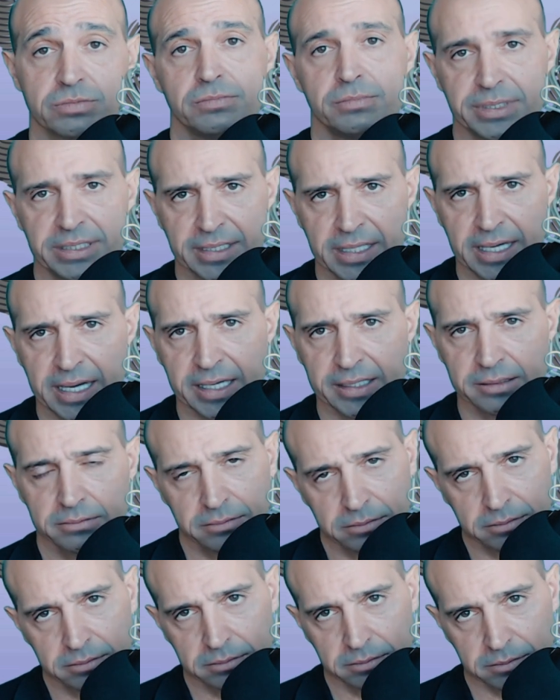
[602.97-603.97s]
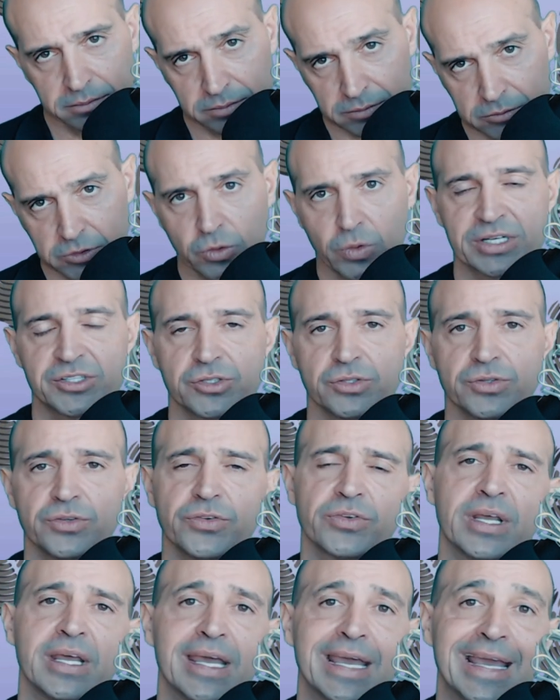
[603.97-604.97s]
but 9 questions
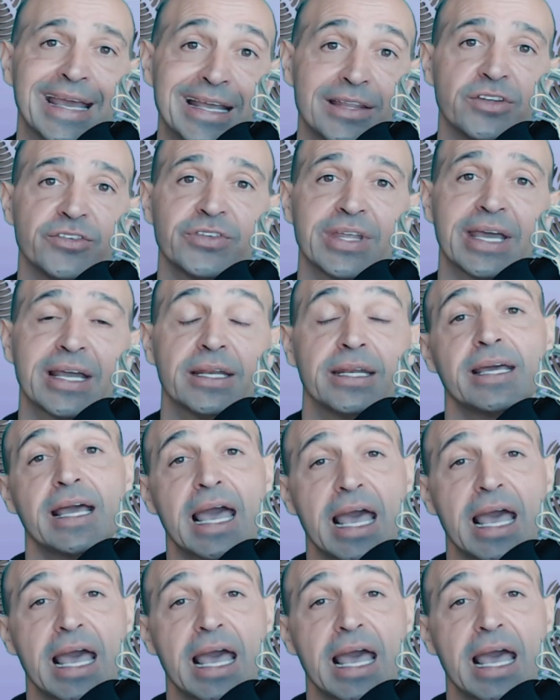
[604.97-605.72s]
in this technique,